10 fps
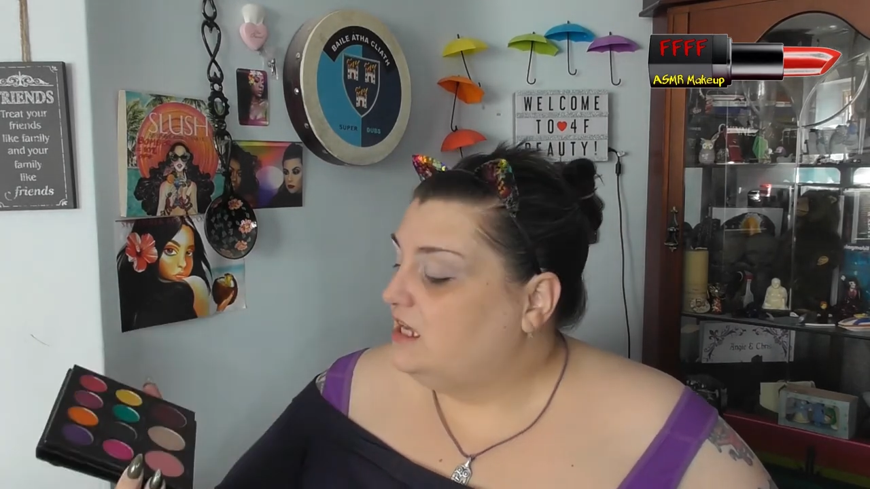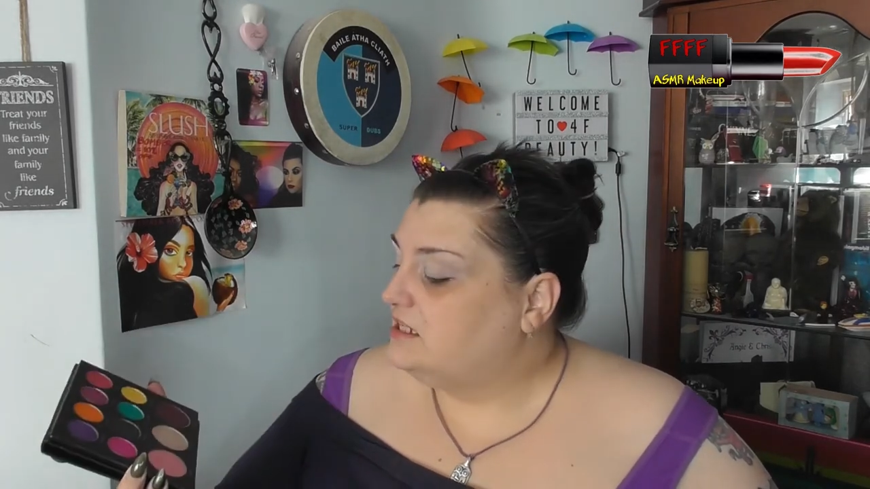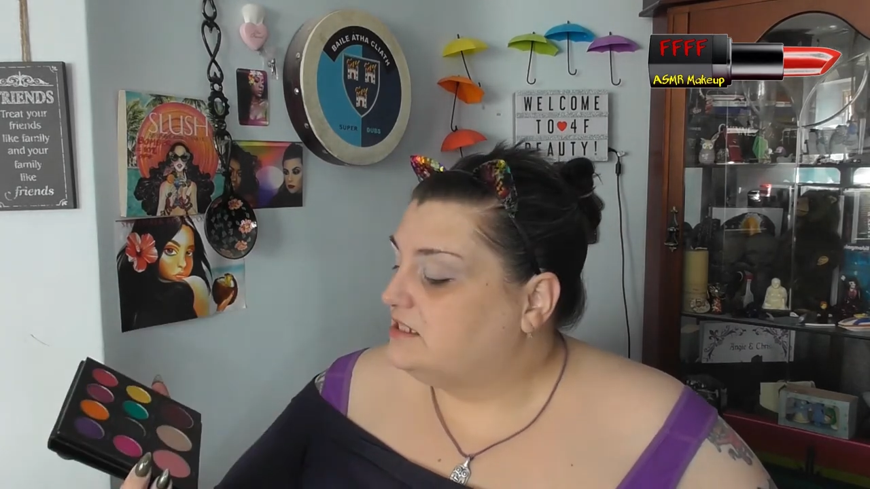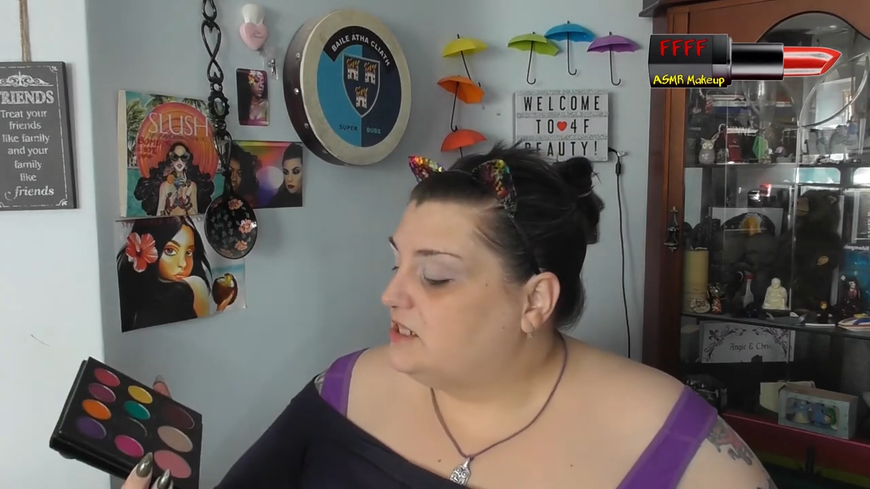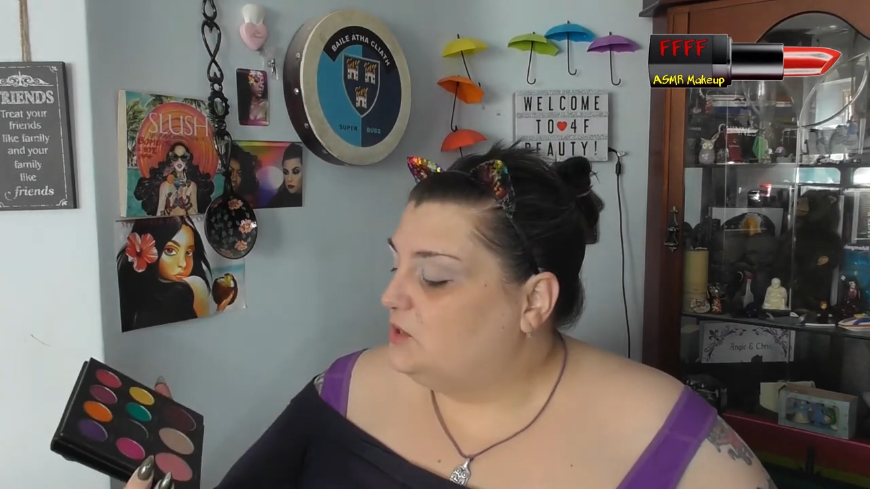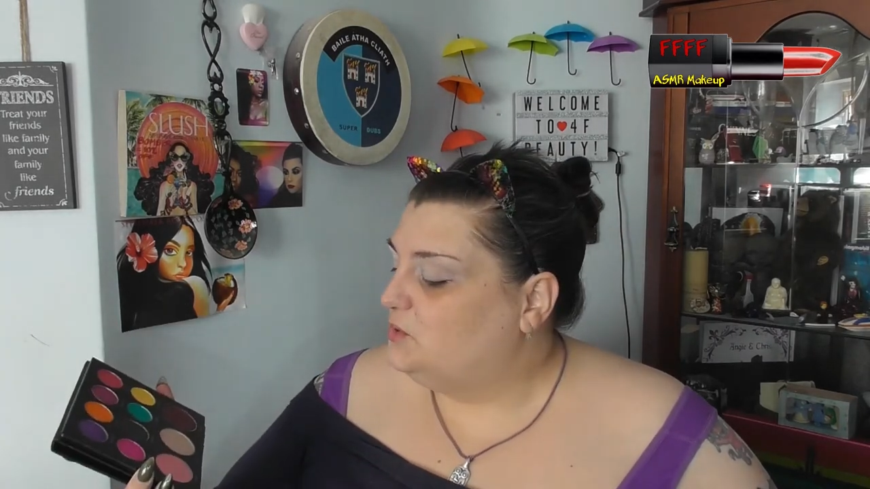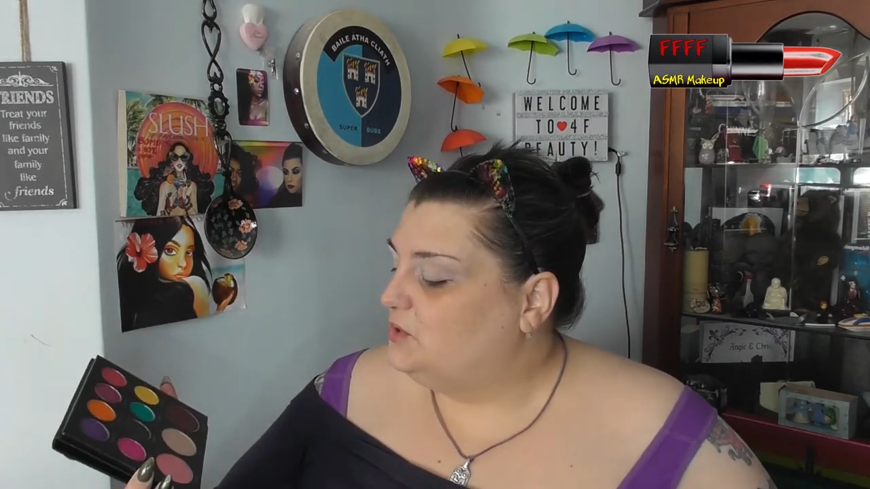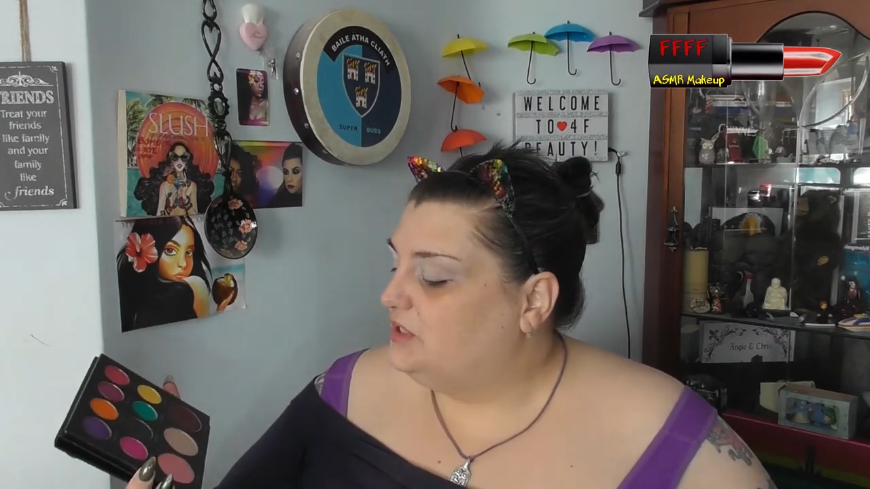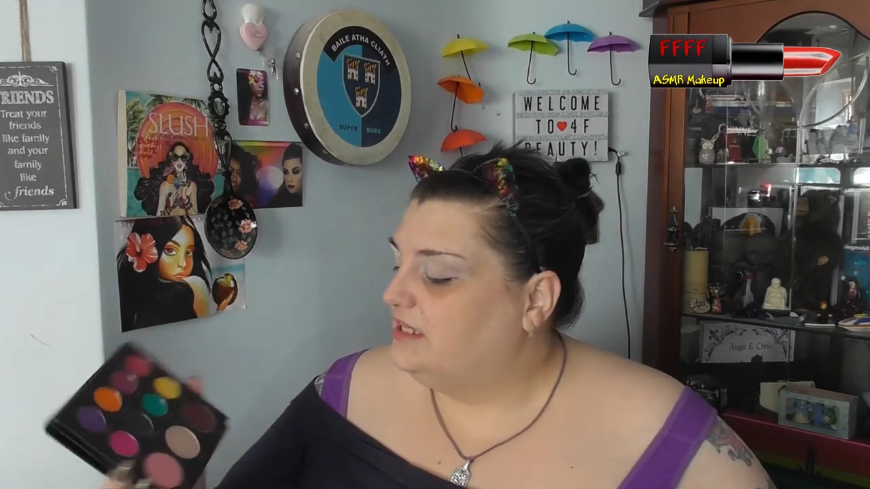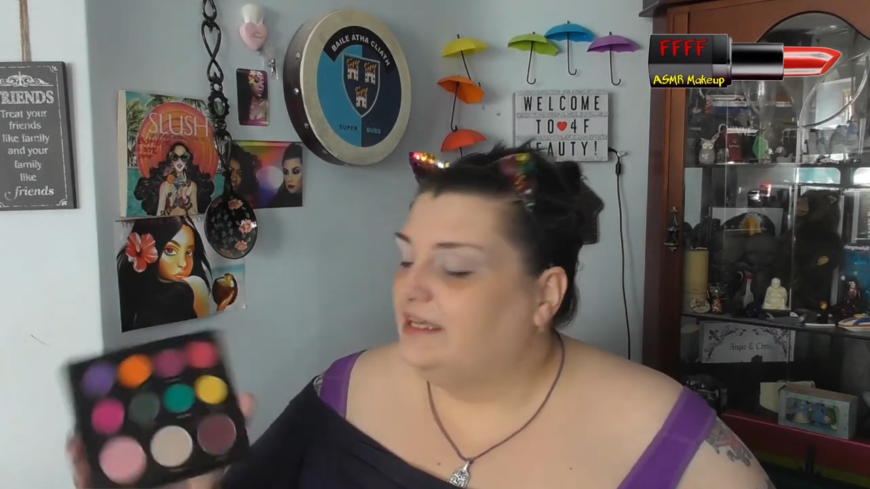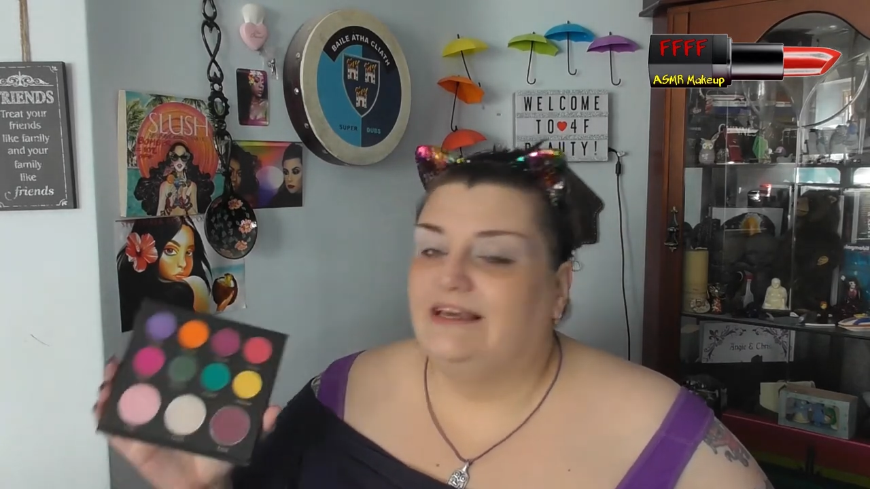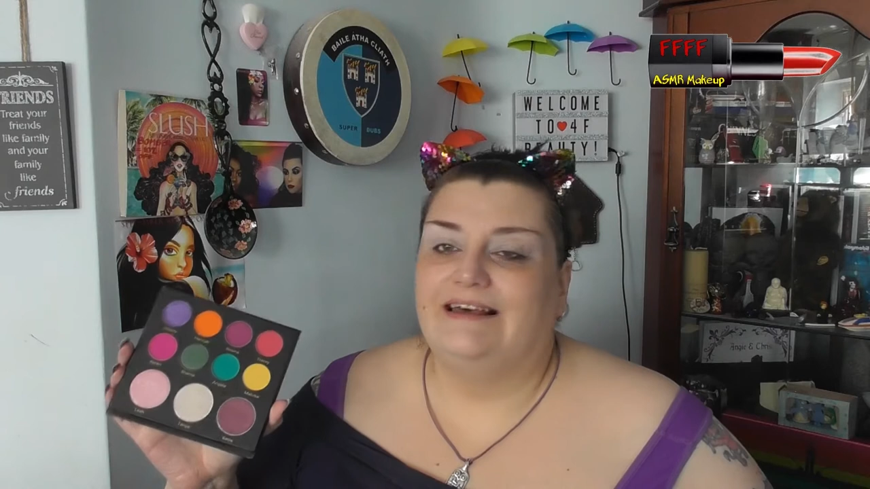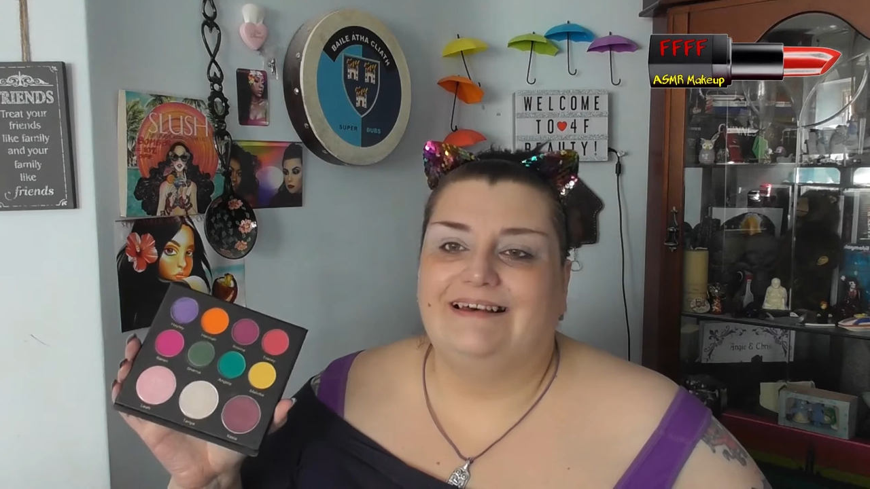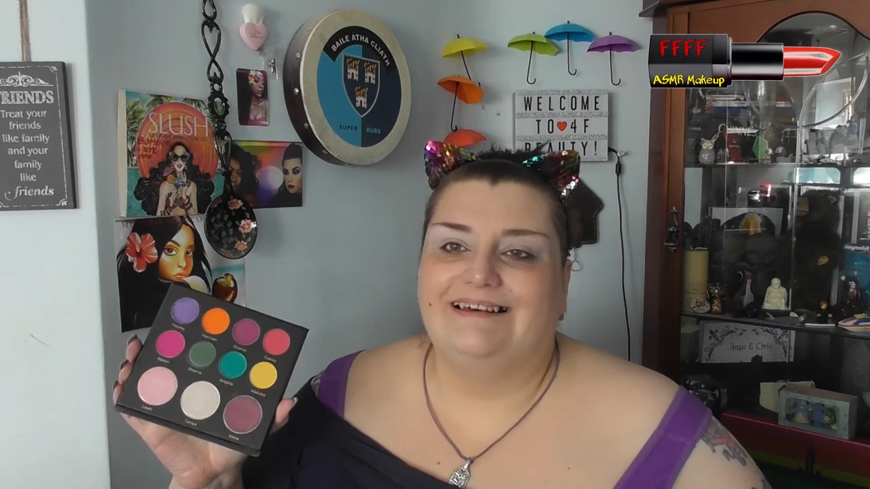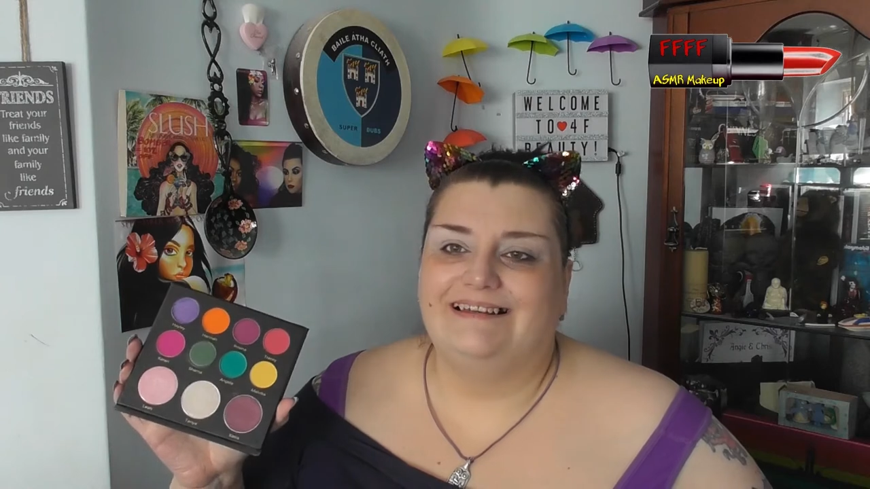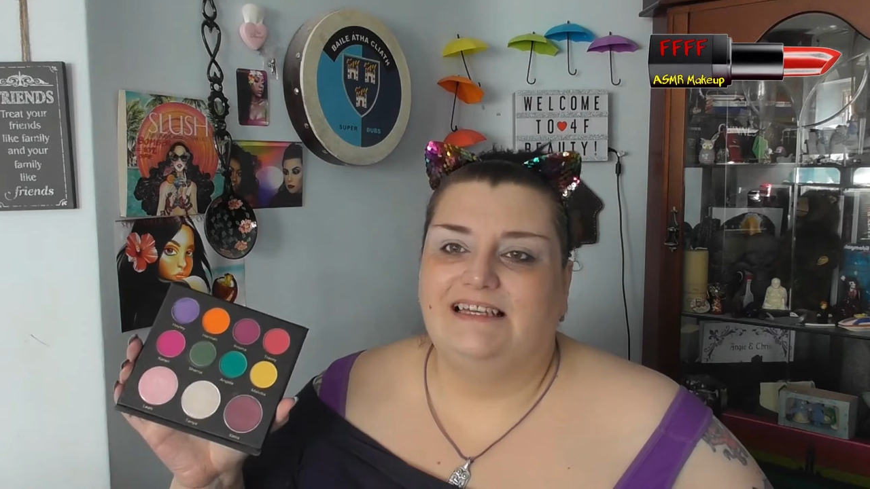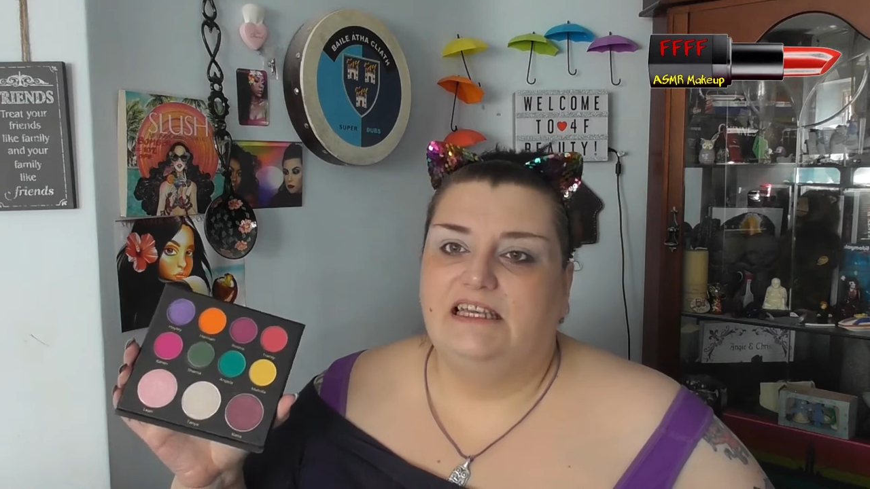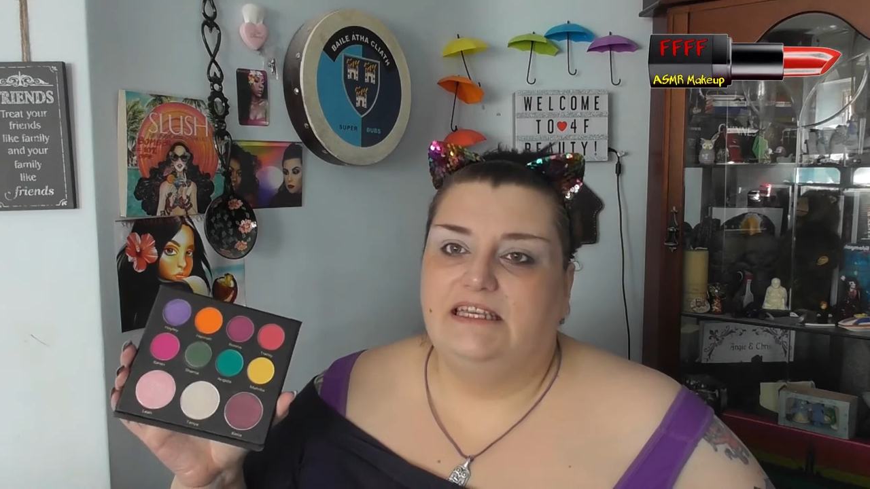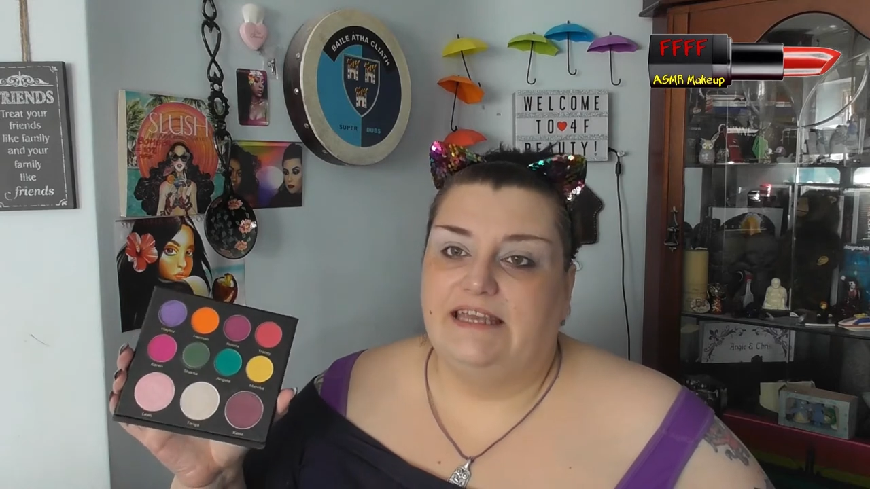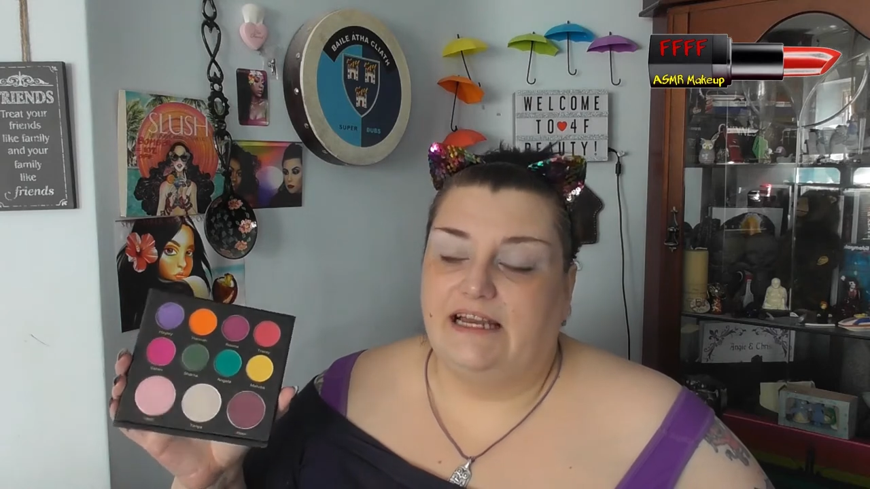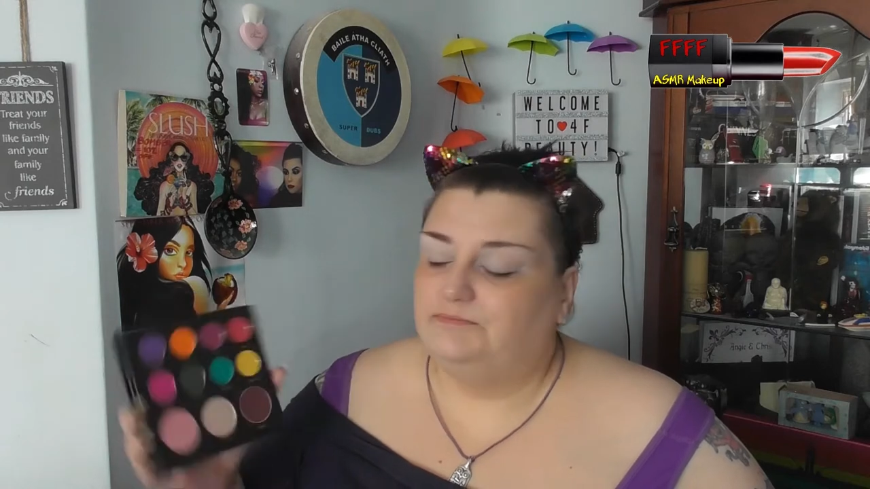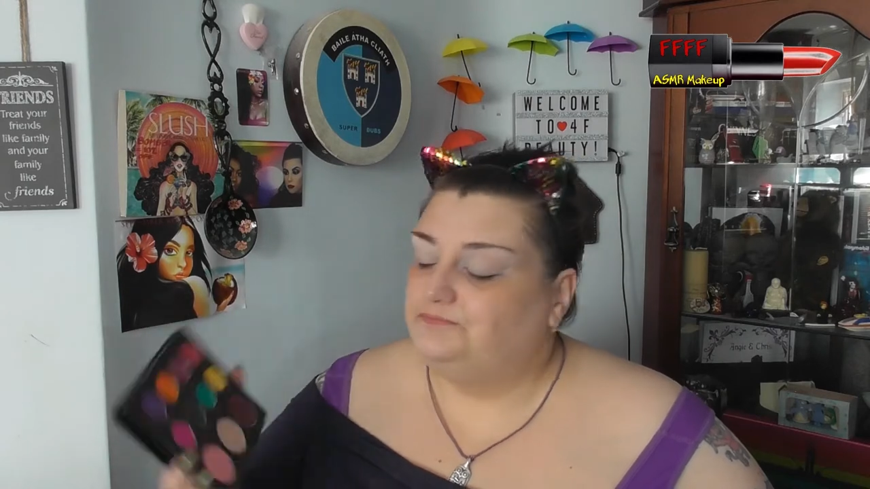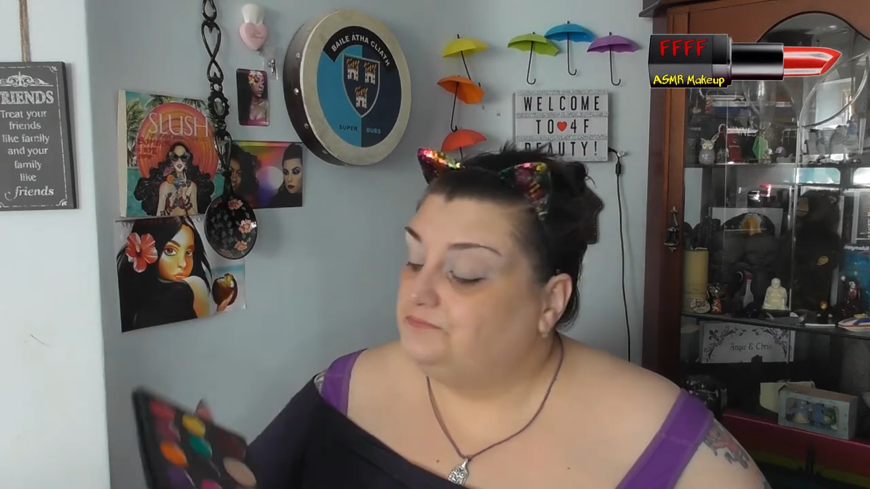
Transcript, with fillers: So yeah,